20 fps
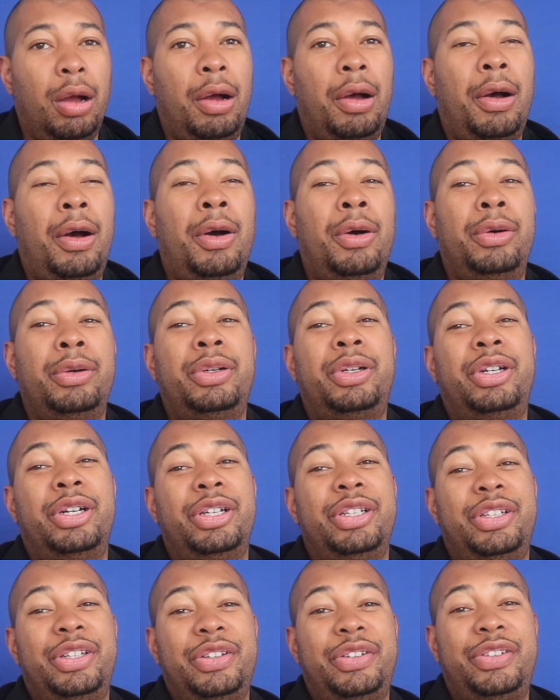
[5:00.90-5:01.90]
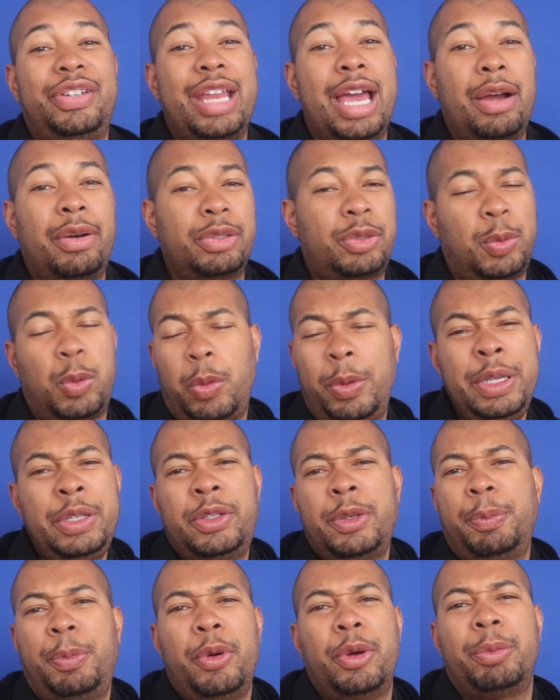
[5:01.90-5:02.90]
Oh, goodness. Now, it's, well, we
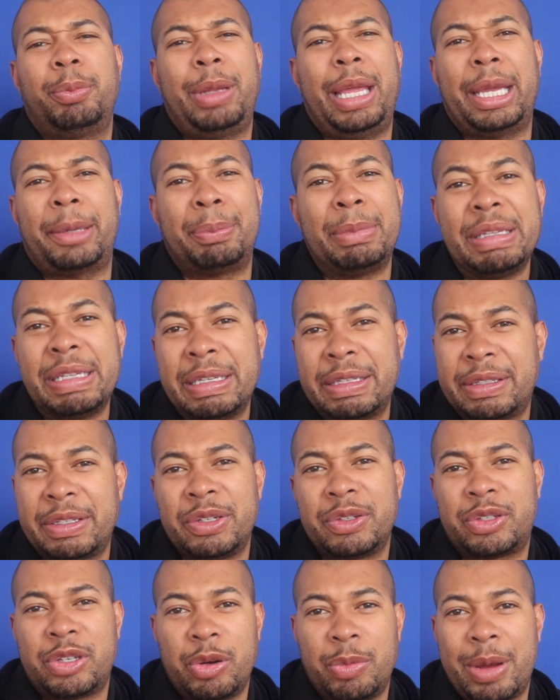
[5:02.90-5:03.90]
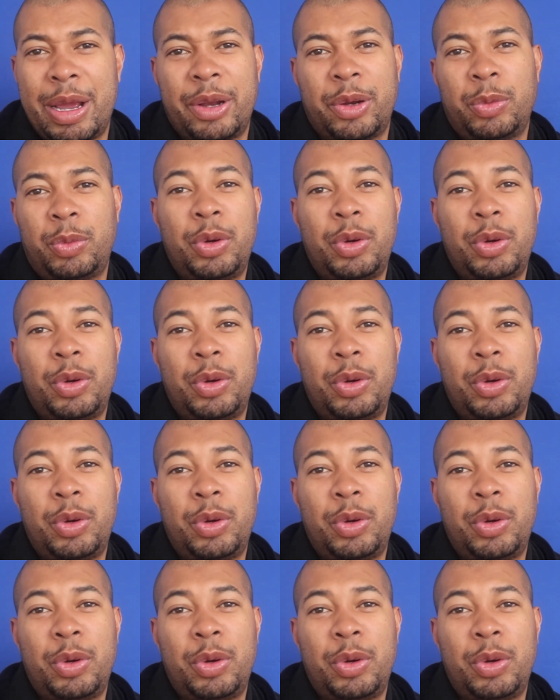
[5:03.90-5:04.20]
supporting black business no matter